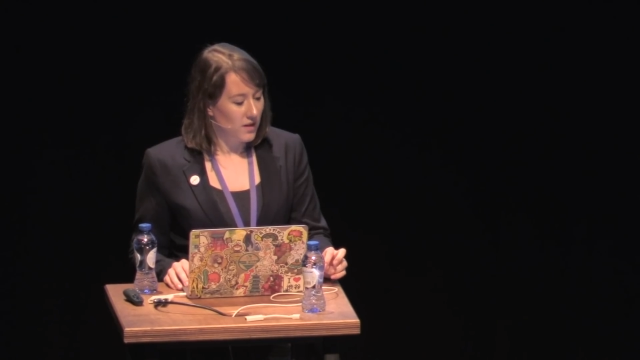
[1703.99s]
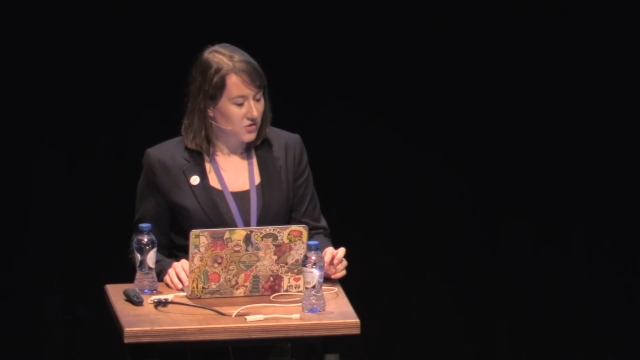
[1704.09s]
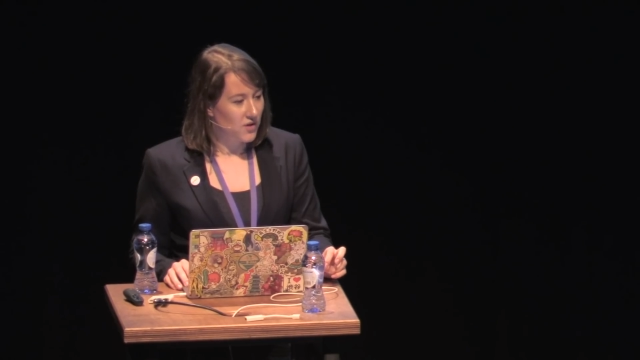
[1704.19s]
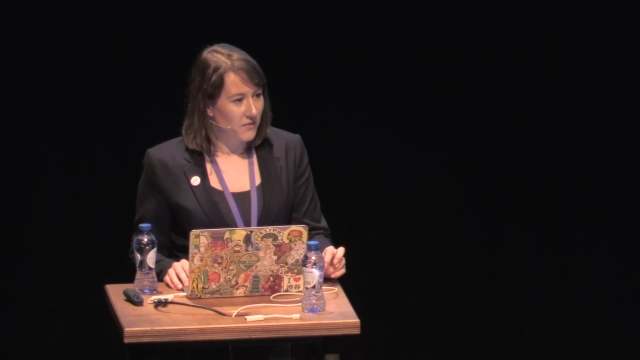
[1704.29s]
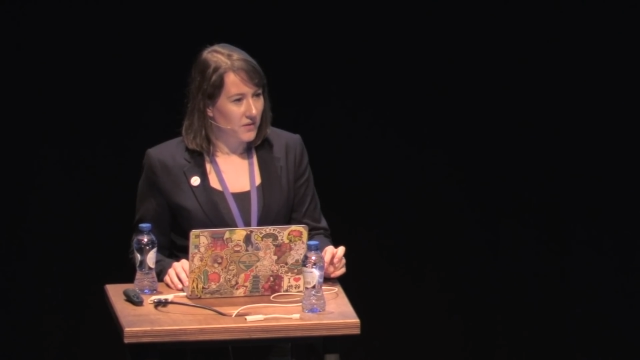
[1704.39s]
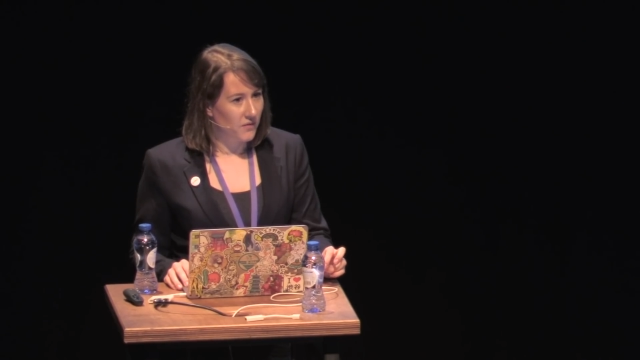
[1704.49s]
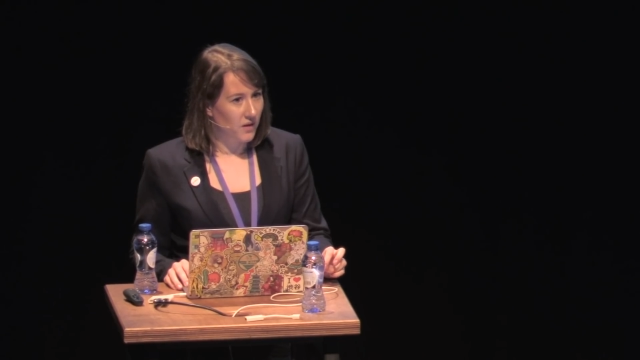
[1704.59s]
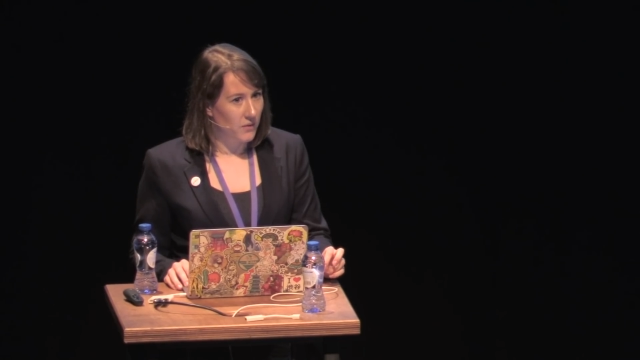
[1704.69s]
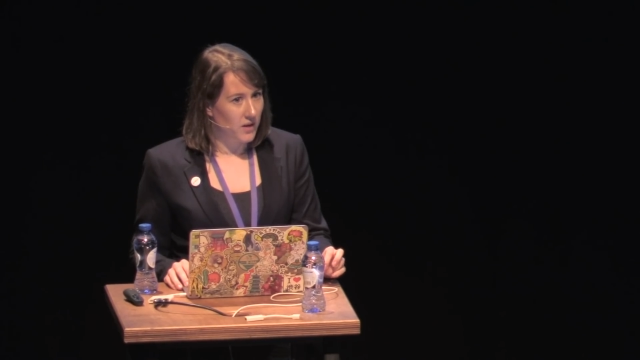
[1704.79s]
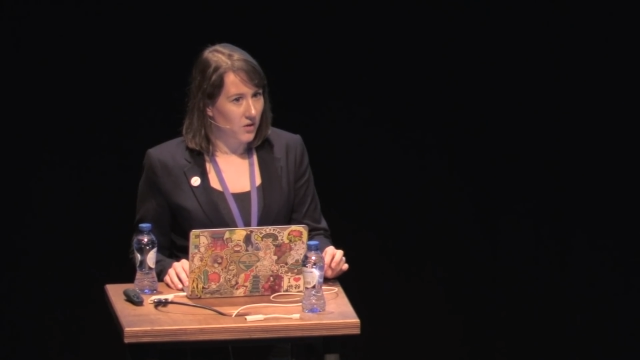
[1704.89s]
like traffic
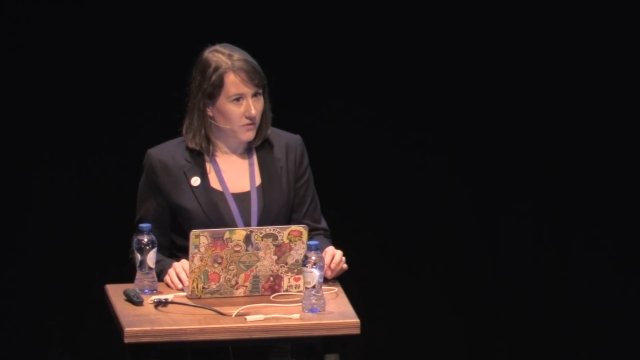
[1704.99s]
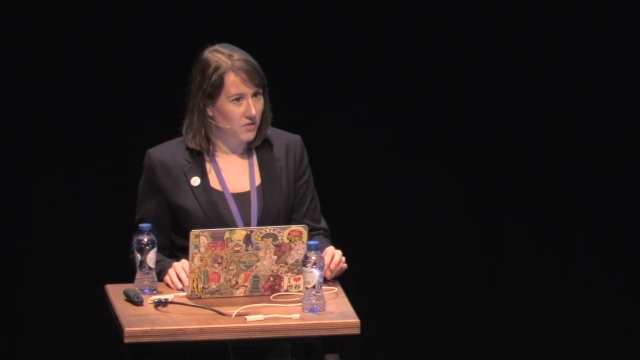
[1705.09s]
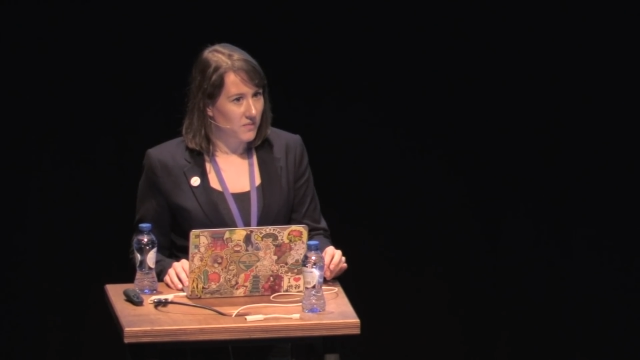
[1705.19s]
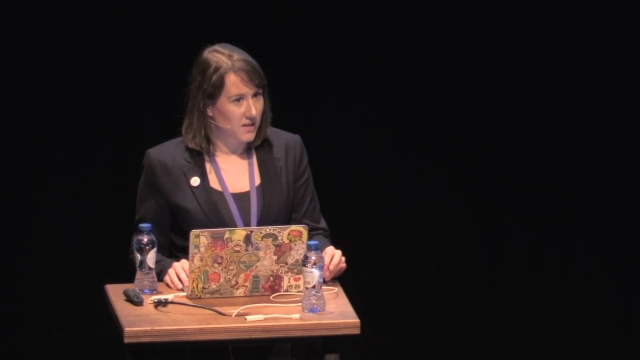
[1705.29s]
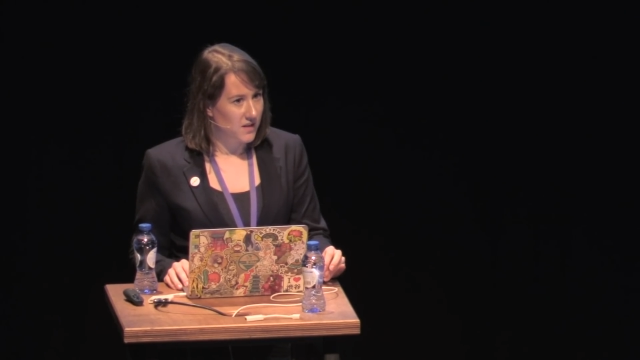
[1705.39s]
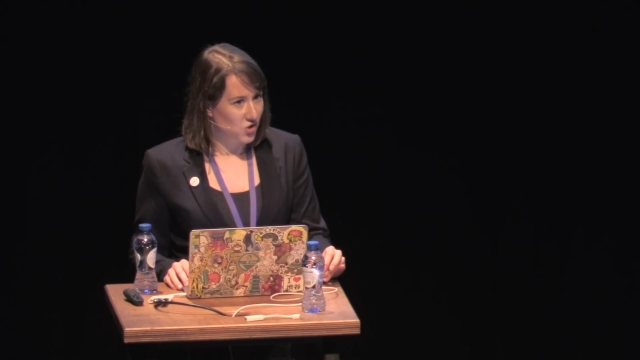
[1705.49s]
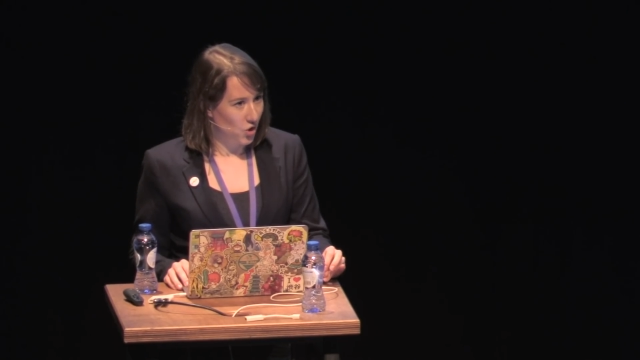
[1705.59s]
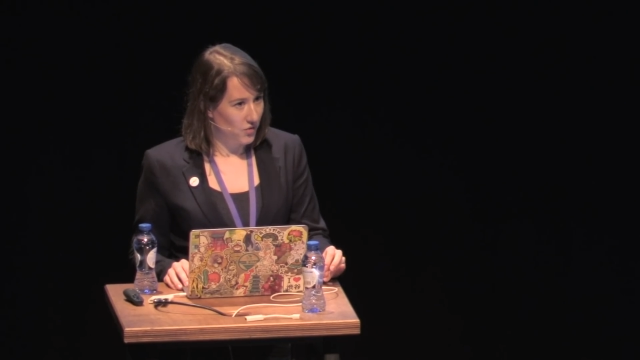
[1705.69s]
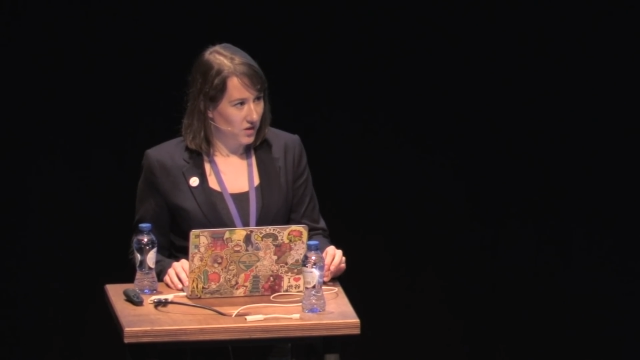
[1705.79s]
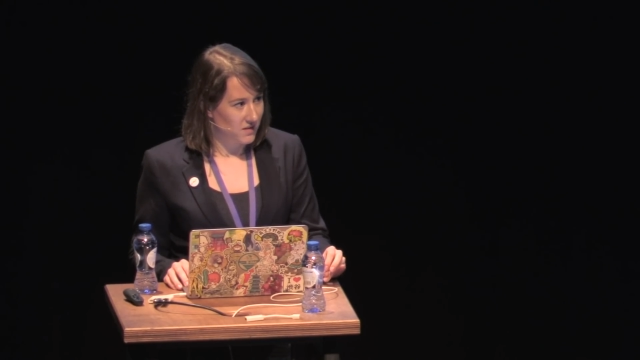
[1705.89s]
flowing over them that they
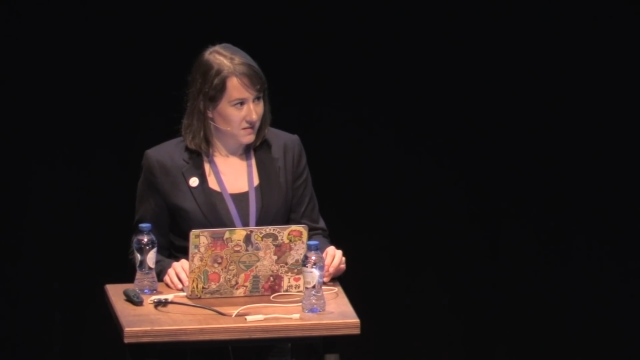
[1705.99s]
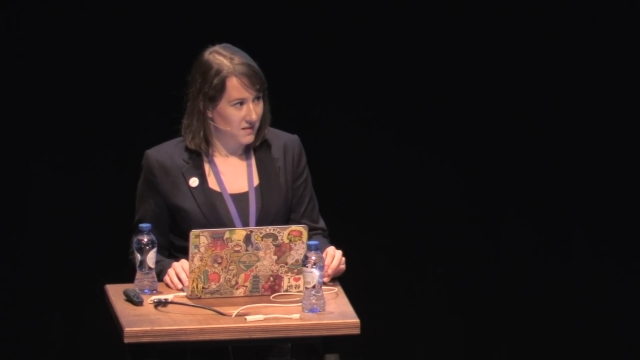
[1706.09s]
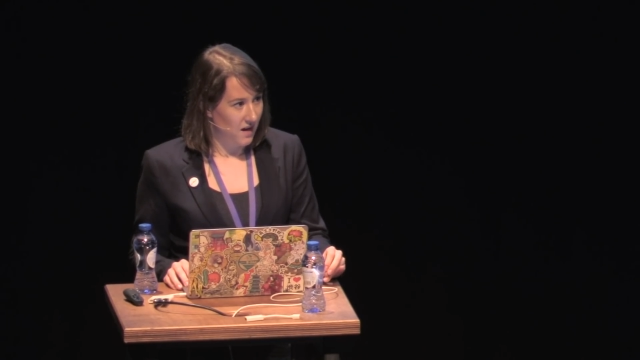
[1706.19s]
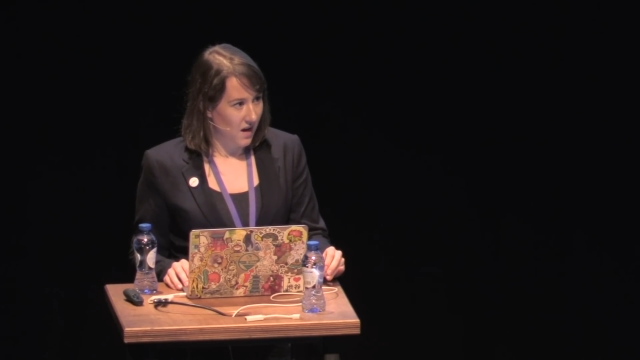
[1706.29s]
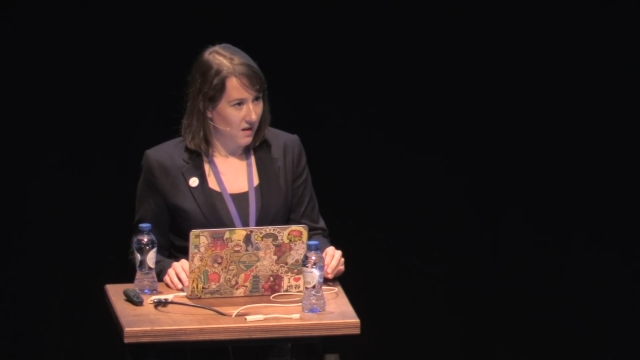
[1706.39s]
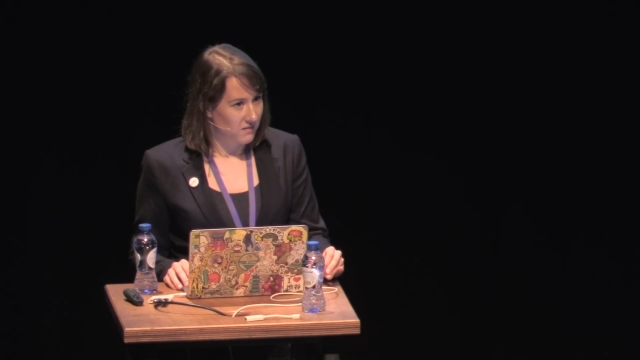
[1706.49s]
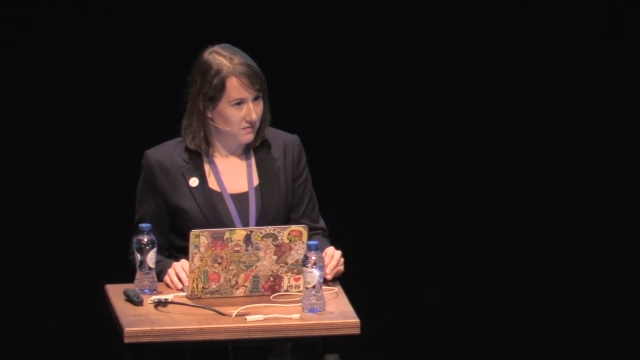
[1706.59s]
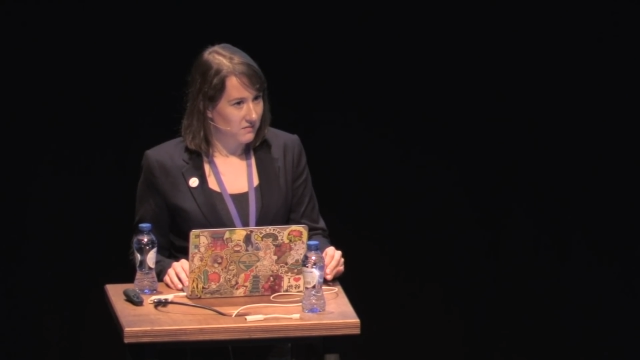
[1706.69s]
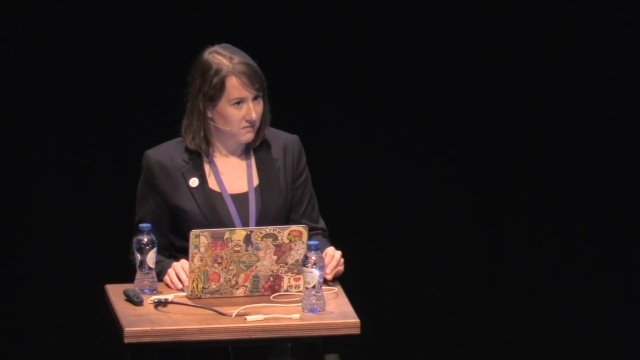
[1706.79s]
don't understand.